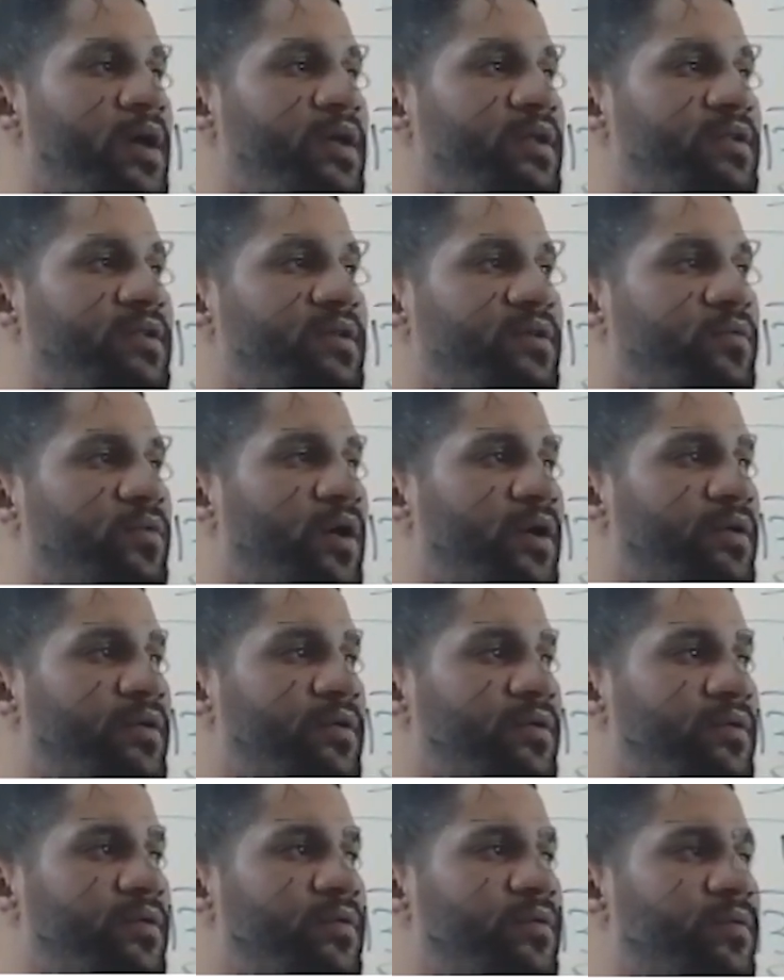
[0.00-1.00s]

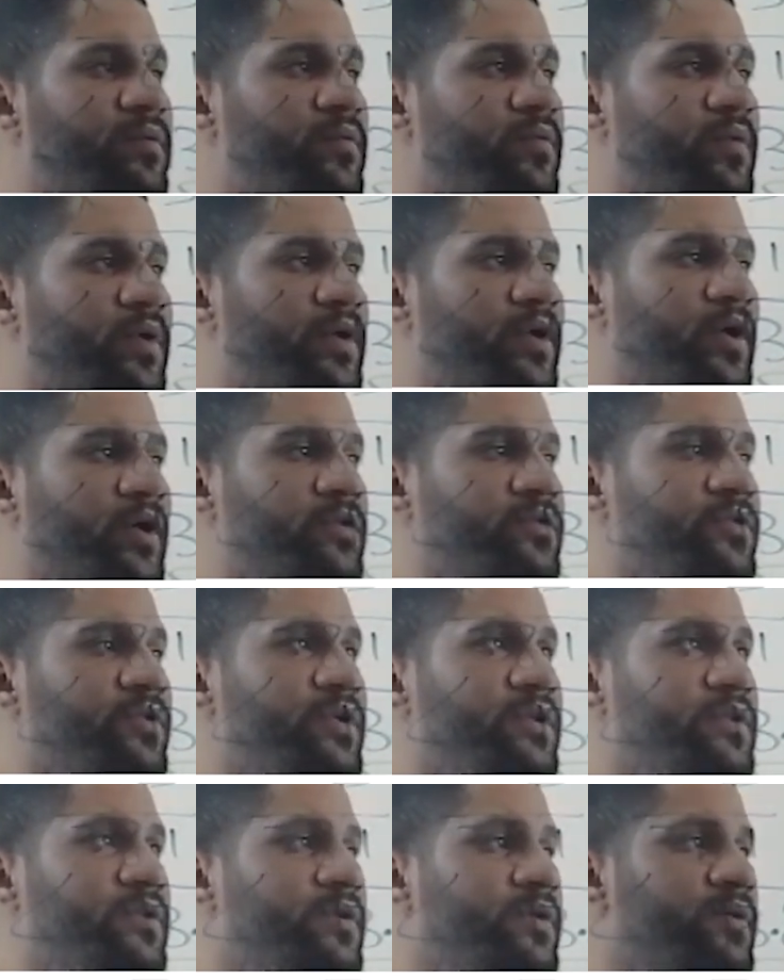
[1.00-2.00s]
81,
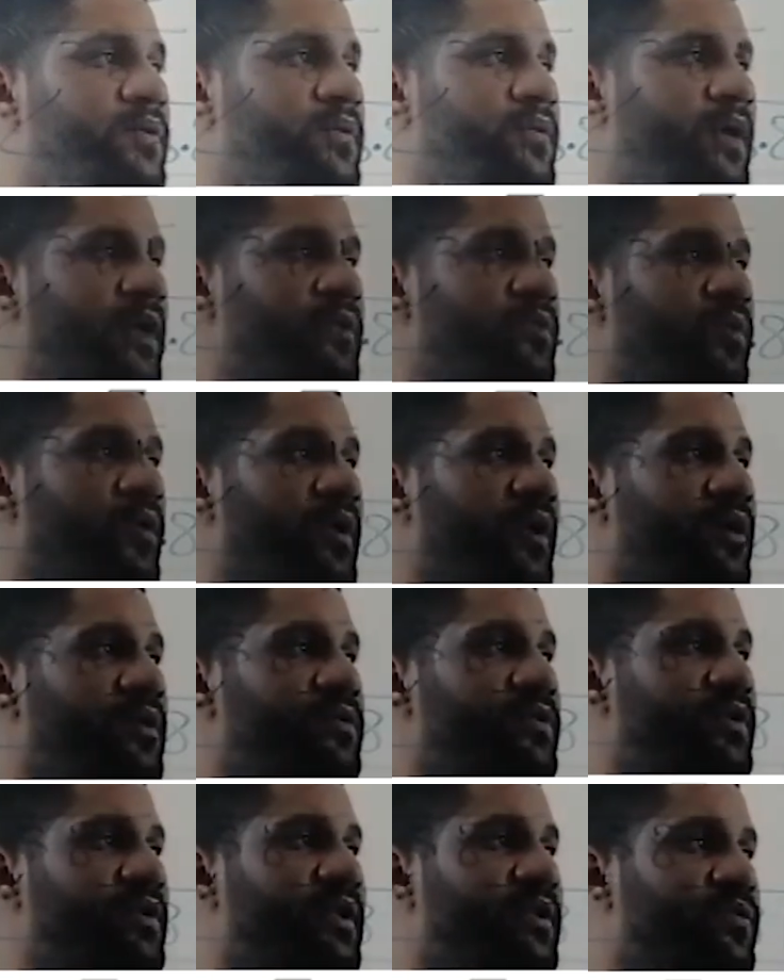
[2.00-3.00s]
100, and
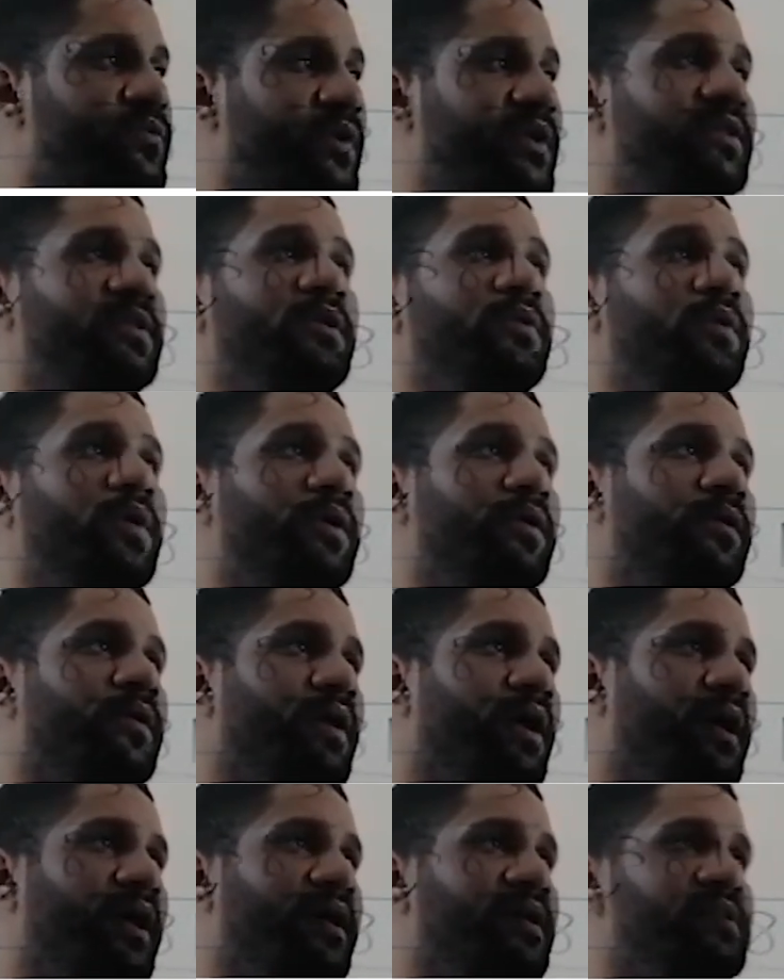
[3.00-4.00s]

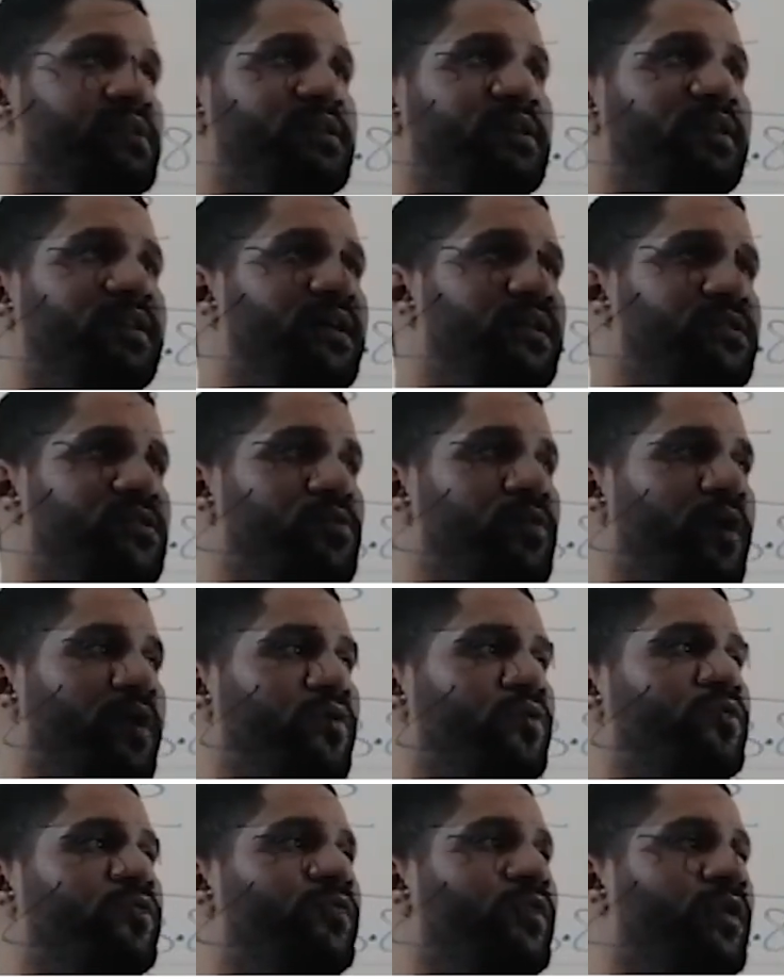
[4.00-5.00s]
121. I can see that square
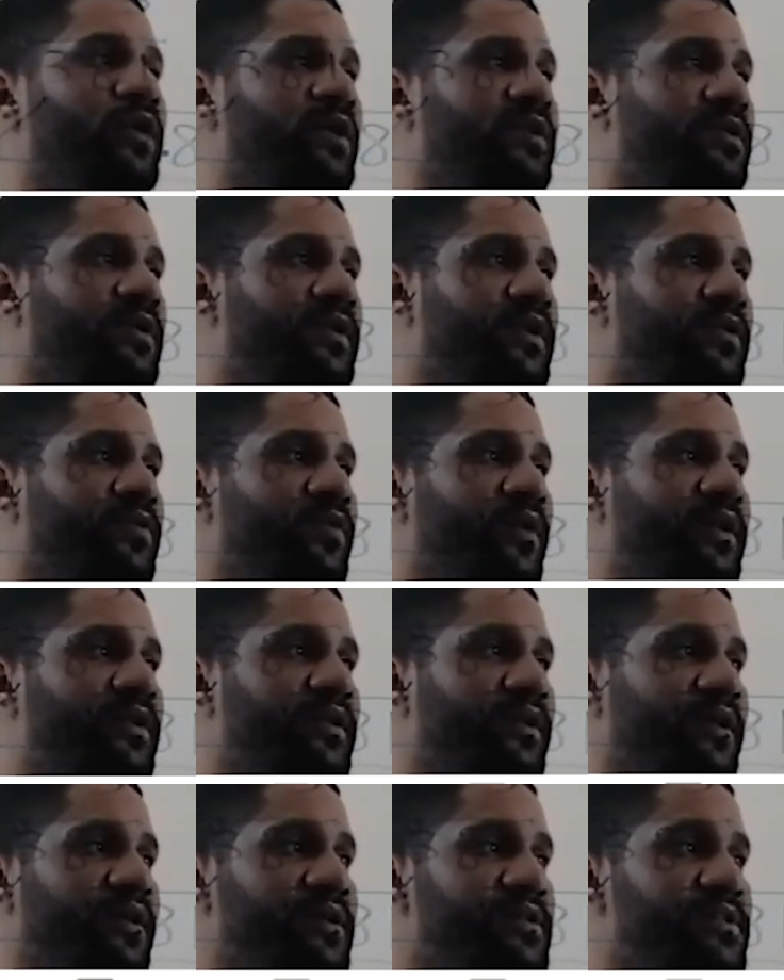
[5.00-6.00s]
root of
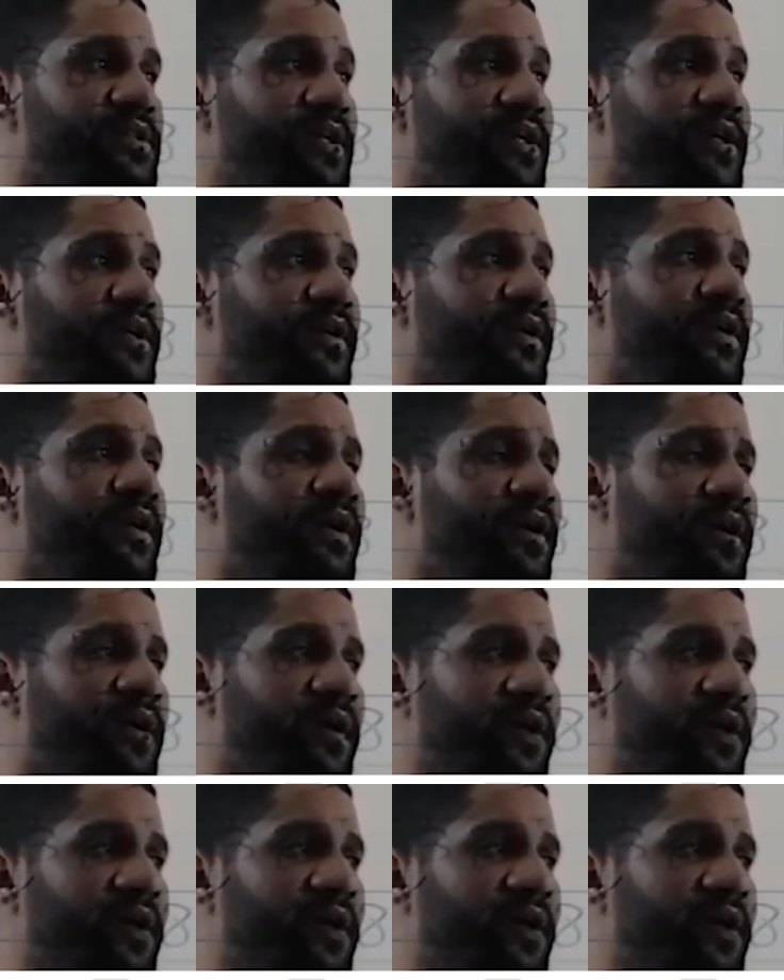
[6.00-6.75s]
120 is here.